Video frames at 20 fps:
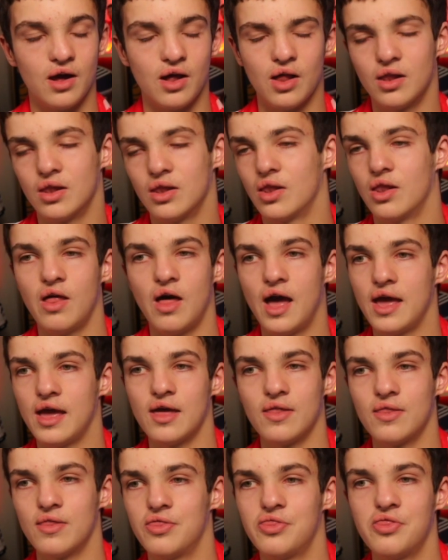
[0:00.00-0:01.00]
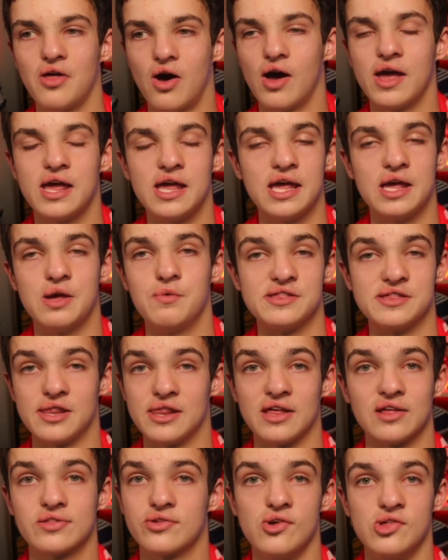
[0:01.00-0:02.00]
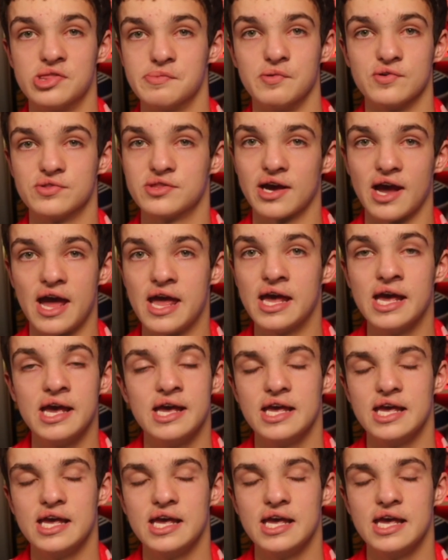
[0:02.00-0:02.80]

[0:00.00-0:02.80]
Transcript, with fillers: like, I, he was inexcusable today.